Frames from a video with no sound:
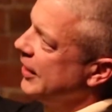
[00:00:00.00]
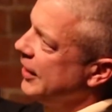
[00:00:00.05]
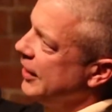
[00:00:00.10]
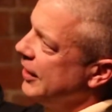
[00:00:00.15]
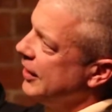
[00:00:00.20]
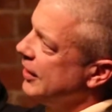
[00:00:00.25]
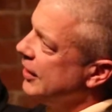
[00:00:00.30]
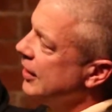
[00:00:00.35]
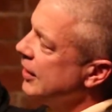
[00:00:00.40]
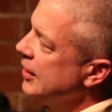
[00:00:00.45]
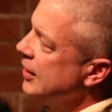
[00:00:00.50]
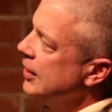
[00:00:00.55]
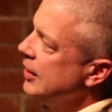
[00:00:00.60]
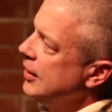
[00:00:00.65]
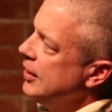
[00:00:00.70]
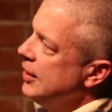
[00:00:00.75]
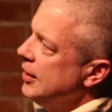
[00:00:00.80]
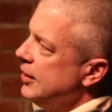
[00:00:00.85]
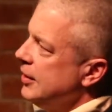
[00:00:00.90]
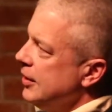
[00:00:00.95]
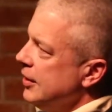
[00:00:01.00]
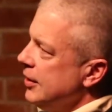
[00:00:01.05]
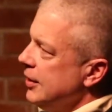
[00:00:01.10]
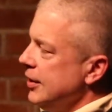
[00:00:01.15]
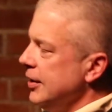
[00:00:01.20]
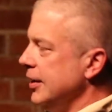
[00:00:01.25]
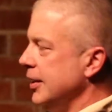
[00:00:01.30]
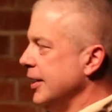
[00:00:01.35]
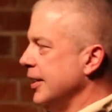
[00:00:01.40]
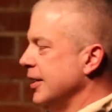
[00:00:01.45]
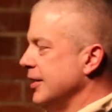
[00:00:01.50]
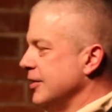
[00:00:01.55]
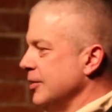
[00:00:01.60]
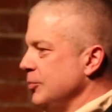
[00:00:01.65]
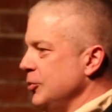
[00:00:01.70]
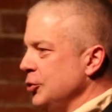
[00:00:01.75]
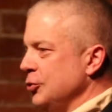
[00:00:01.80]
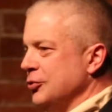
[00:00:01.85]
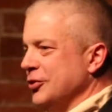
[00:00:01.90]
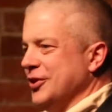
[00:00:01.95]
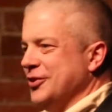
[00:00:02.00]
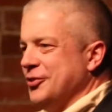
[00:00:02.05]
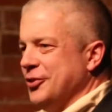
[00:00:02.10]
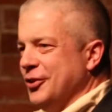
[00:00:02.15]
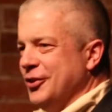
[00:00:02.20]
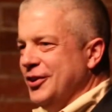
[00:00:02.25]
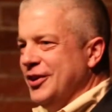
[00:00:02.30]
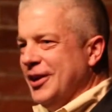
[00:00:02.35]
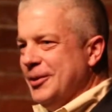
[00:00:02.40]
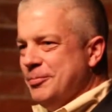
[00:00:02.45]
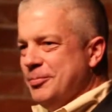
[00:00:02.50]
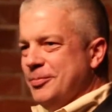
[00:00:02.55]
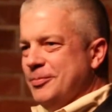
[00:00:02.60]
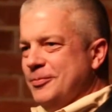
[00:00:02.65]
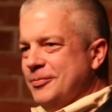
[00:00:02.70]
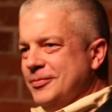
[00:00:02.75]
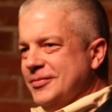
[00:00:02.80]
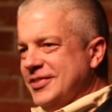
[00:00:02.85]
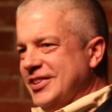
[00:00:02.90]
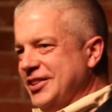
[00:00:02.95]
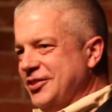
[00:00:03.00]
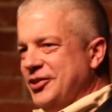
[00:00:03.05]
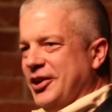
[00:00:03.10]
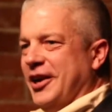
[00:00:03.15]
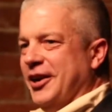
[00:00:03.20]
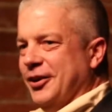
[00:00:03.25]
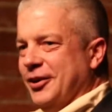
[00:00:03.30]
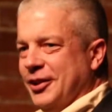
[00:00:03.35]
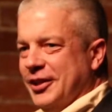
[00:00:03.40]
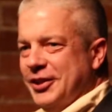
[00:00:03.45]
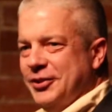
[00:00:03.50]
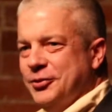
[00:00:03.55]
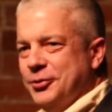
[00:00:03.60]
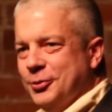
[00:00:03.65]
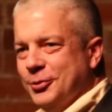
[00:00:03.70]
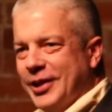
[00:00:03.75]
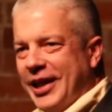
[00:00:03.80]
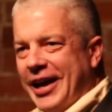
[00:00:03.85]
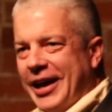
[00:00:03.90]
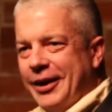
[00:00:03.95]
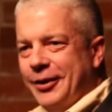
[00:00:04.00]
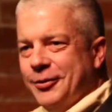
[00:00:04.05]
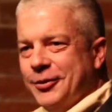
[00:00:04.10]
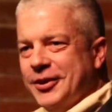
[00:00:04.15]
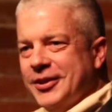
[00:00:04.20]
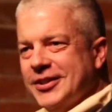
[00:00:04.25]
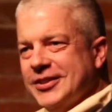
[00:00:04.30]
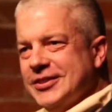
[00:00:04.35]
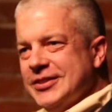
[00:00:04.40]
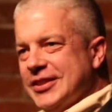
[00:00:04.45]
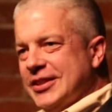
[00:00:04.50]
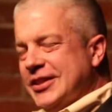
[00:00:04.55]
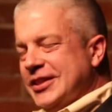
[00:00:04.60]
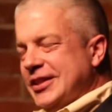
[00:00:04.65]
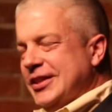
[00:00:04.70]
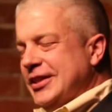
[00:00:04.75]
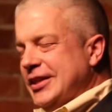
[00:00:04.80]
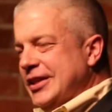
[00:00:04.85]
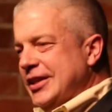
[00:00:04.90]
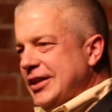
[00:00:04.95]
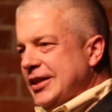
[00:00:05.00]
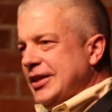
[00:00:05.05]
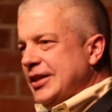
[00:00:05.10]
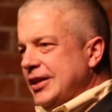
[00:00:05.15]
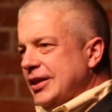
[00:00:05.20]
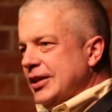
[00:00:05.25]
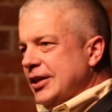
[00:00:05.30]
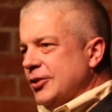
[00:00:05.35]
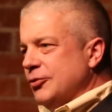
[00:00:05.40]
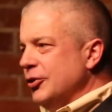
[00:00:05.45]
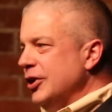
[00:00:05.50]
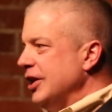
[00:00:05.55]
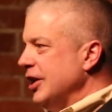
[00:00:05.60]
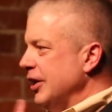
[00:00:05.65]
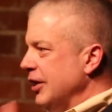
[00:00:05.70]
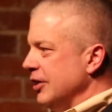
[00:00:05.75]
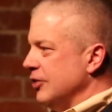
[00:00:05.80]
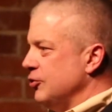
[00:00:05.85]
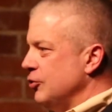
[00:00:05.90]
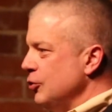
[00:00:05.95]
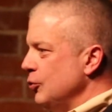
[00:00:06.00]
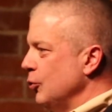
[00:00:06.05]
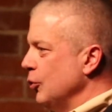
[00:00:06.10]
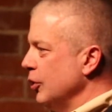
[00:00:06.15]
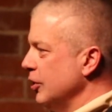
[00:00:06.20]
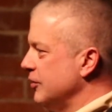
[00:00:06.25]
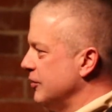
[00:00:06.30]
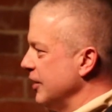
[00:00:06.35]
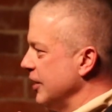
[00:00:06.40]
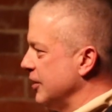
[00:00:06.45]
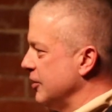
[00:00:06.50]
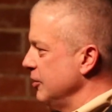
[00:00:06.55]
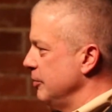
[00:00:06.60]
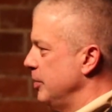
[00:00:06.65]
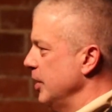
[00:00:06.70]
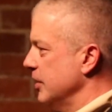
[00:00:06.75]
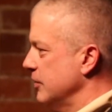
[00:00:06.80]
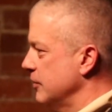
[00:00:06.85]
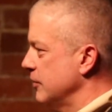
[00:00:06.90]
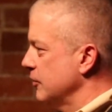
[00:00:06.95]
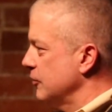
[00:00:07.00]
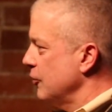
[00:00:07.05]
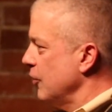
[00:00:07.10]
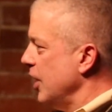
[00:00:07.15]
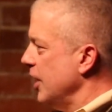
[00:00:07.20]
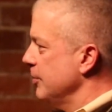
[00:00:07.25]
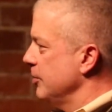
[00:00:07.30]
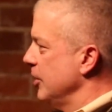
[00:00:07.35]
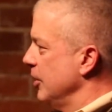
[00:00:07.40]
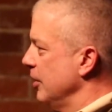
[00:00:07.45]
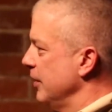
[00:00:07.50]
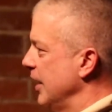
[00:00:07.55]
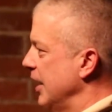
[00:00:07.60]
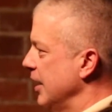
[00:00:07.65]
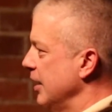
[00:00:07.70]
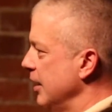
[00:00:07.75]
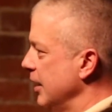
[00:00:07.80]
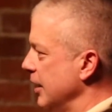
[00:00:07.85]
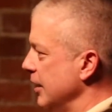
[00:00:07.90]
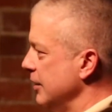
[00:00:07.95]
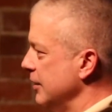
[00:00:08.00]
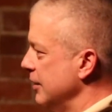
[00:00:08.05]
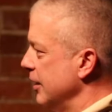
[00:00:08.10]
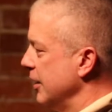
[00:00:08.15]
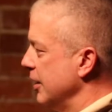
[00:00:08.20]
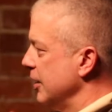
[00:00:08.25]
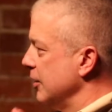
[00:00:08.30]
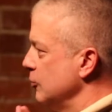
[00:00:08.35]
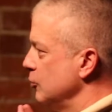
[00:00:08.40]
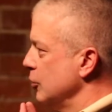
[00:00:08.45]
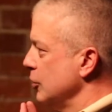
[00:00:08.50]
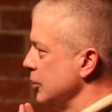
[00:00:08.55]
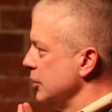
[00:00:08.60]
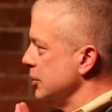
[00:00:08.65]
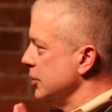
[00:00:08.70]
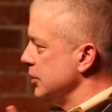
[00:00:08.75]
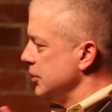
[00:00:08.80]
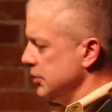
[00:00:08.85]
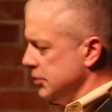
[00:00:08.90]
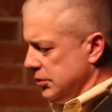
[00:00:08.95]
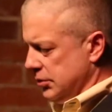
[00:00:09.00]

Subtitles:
in, and I got the music turned up entirely too loud. And really, the two words that could best describe me on that night were